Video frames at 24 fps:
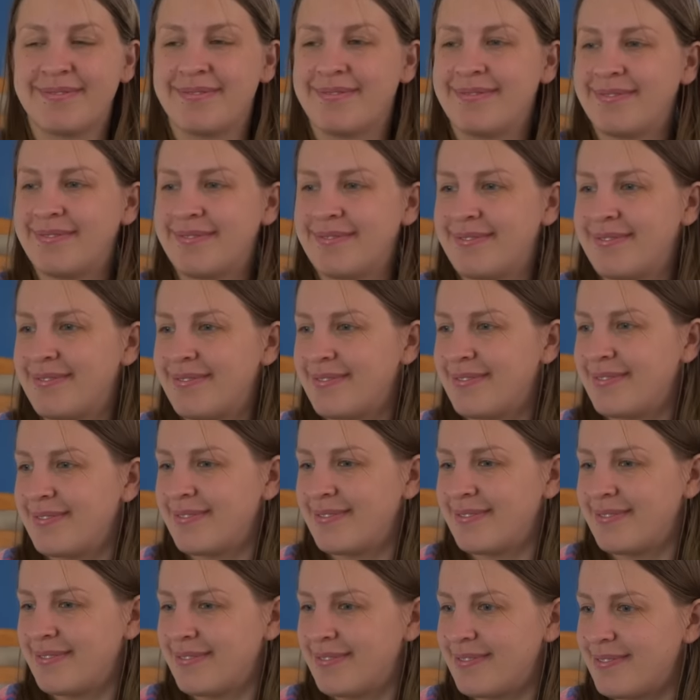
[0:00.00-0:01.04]

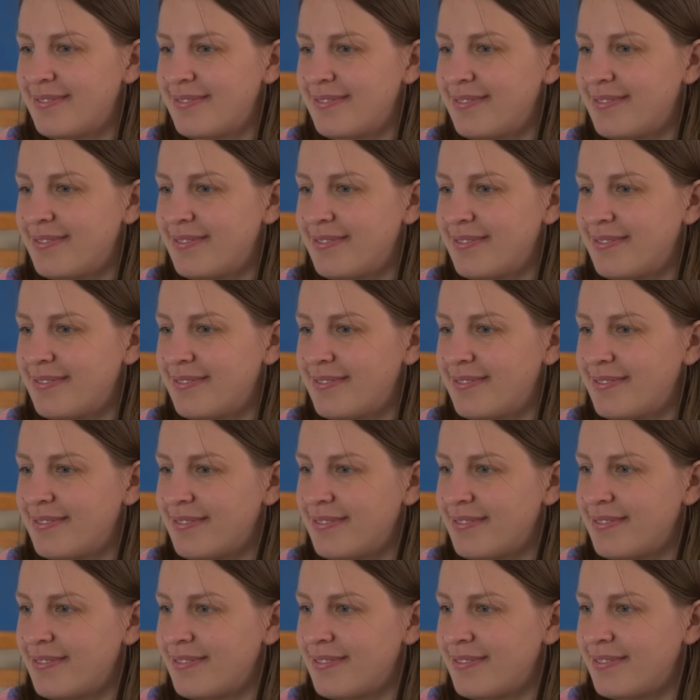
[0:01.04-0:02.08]

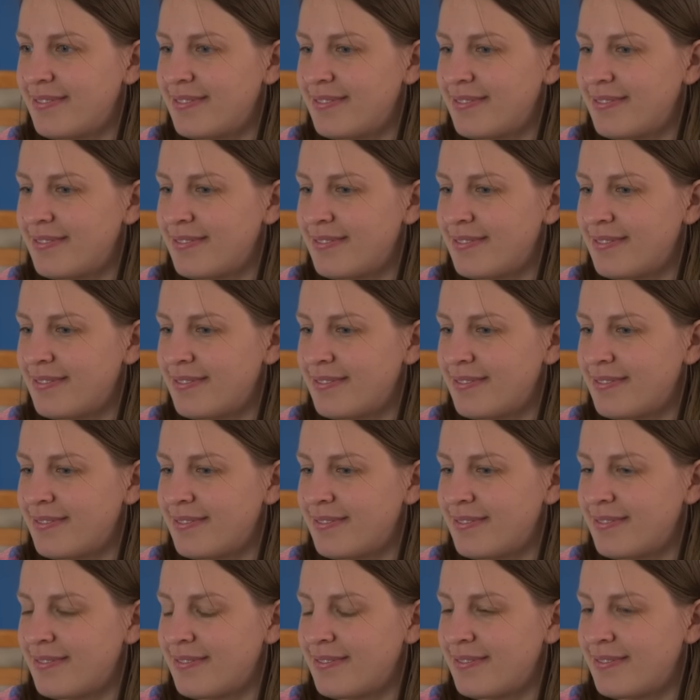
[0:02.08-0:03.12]

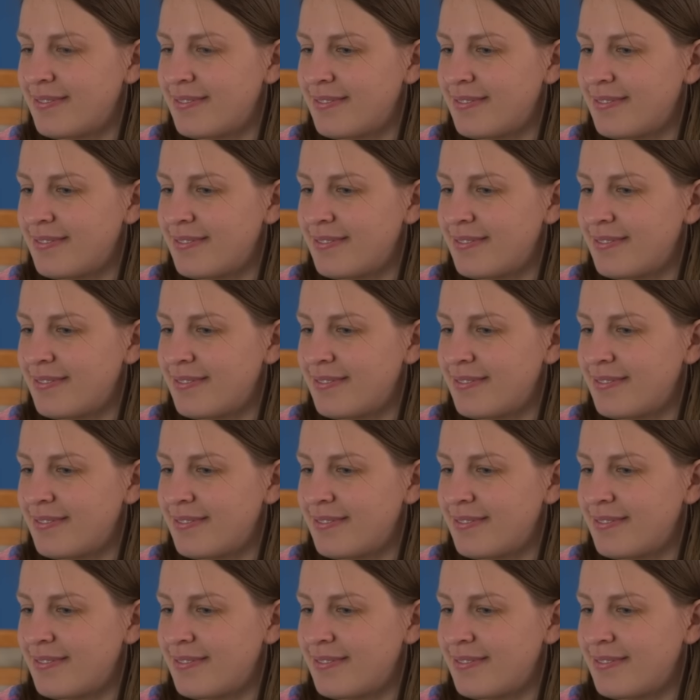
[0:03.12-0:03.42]
No words are spoken by the person on screen.